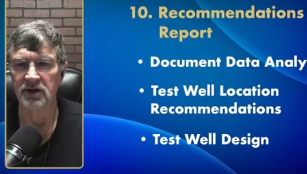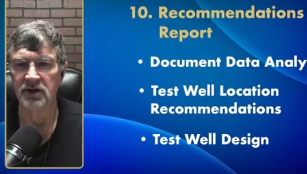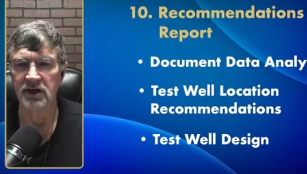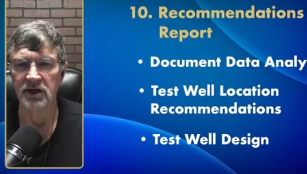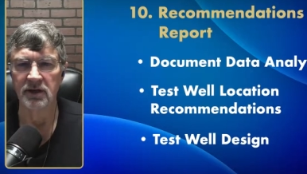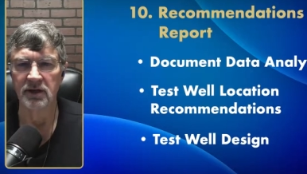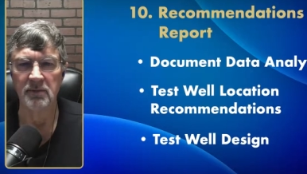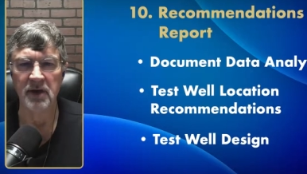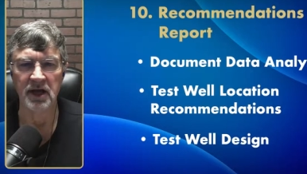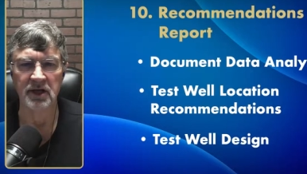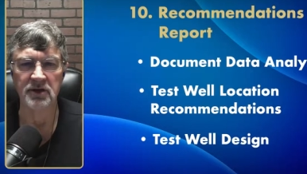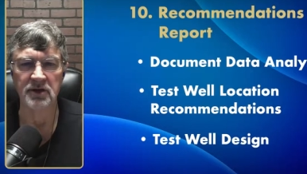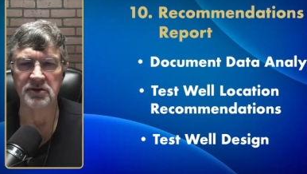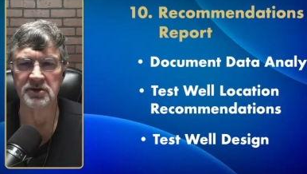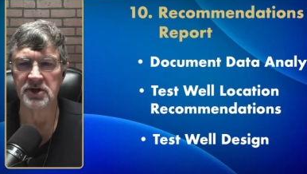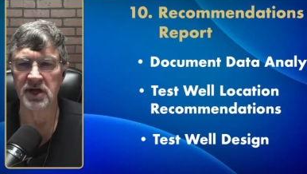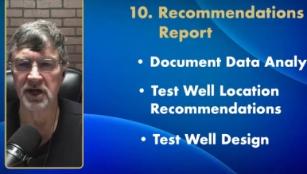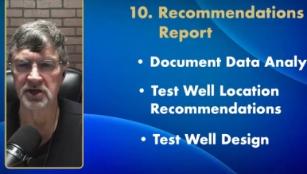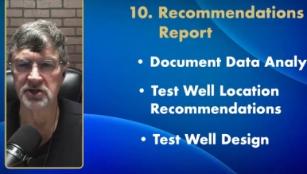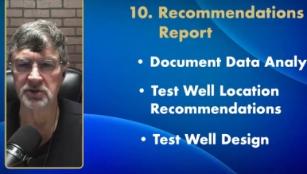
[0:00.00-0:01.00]
And you're going to
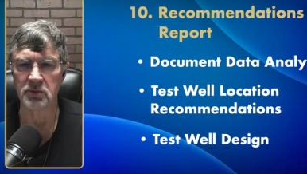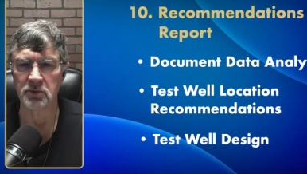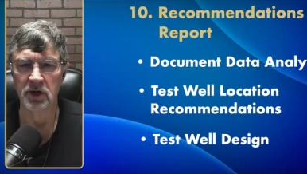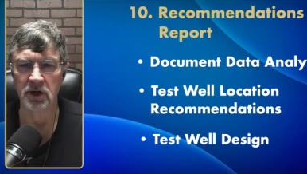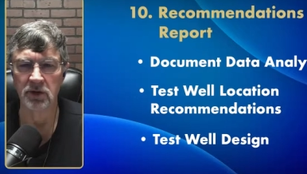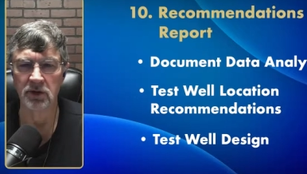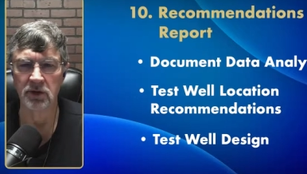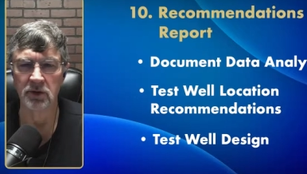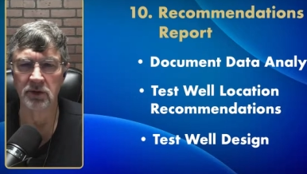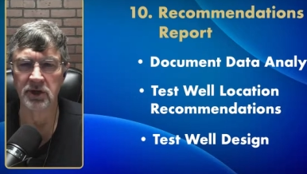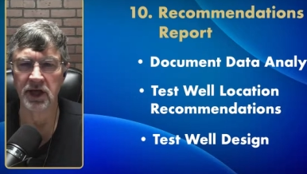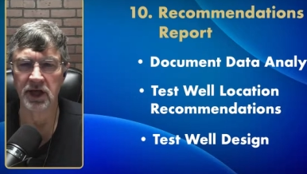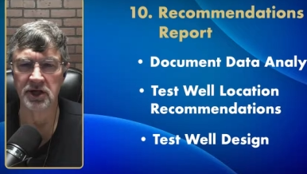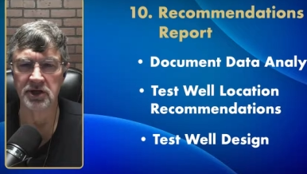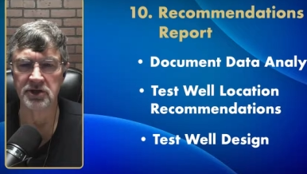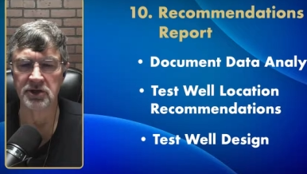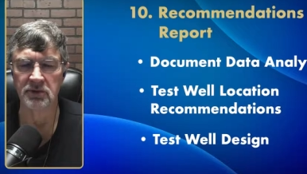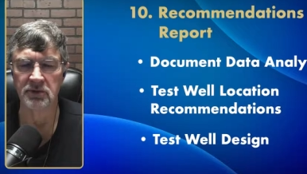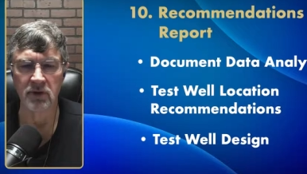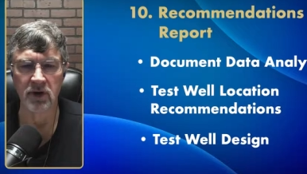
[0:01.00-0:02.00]
make your test well
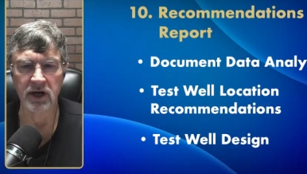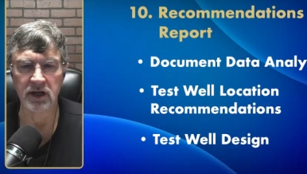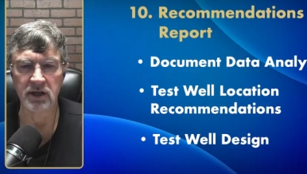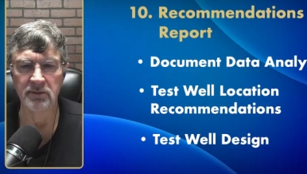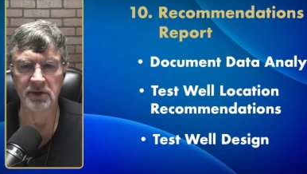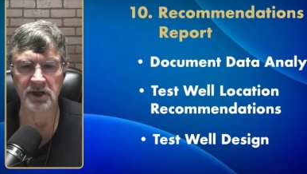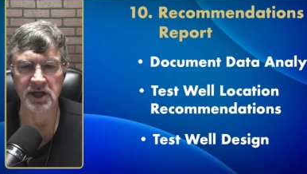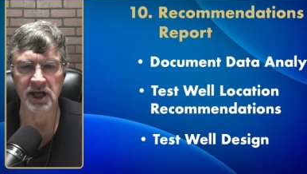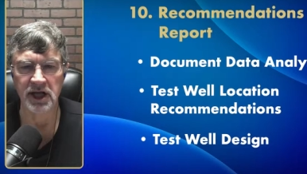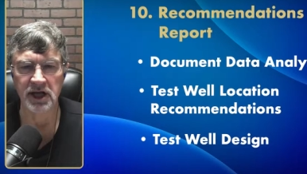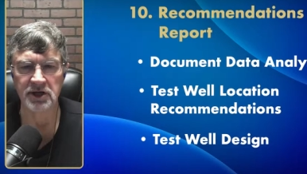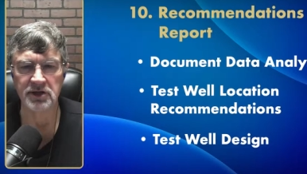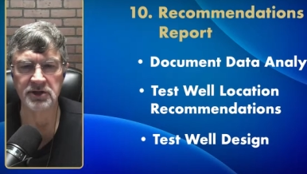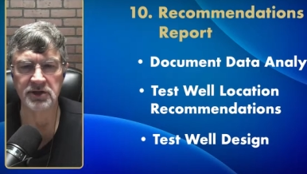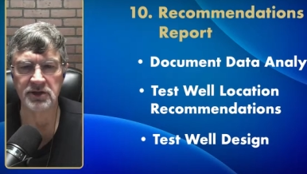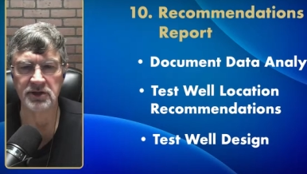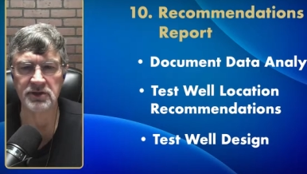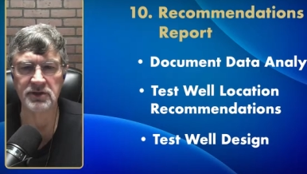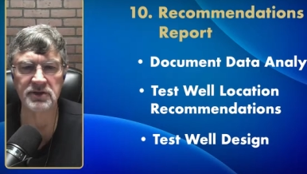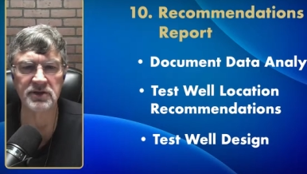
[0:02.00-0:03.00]
location
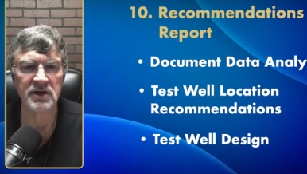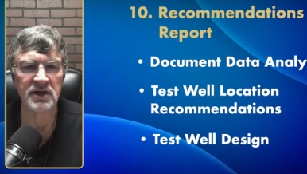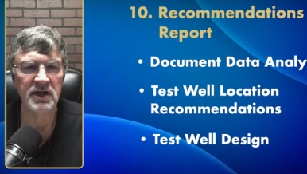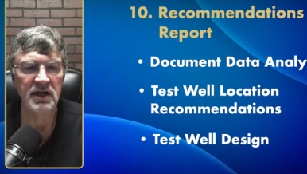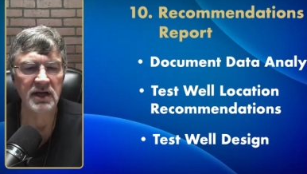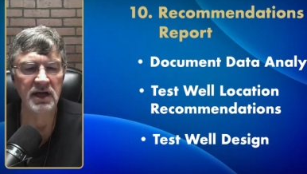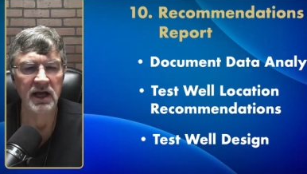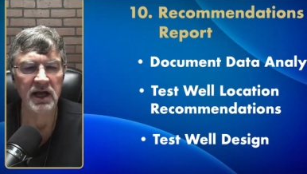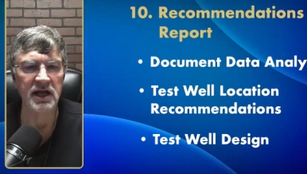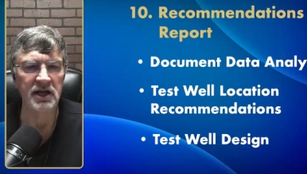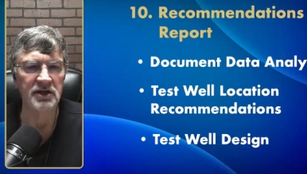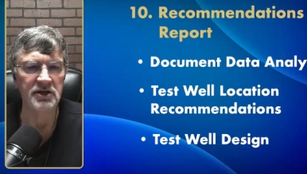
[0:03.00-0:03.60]
recommendations.